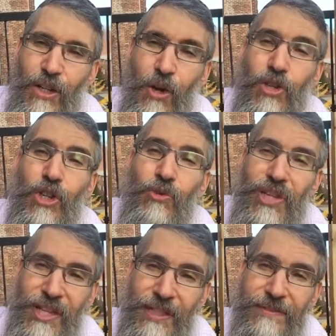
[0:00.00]
Costa
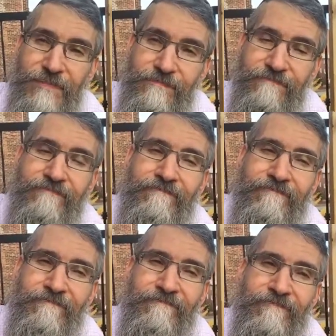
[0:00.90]
Rica.
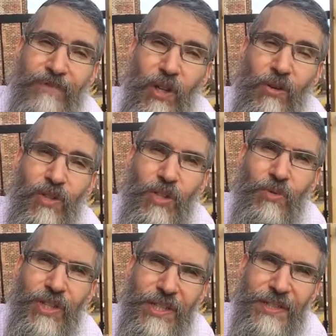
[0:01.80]
Hmm,
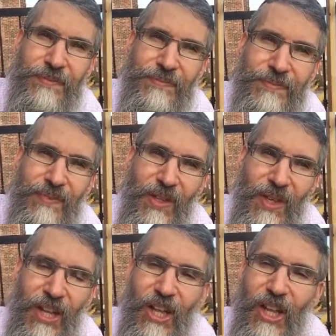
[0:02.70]
Costa Rica.
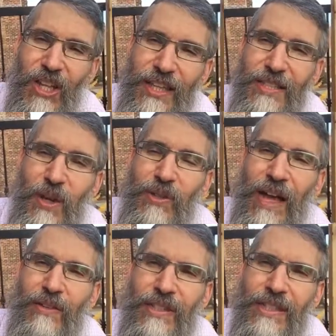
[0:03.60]
Let's go
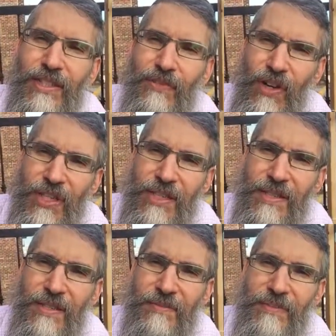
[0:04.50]
down the list,
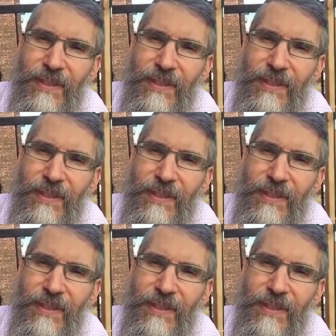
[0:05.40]
friends.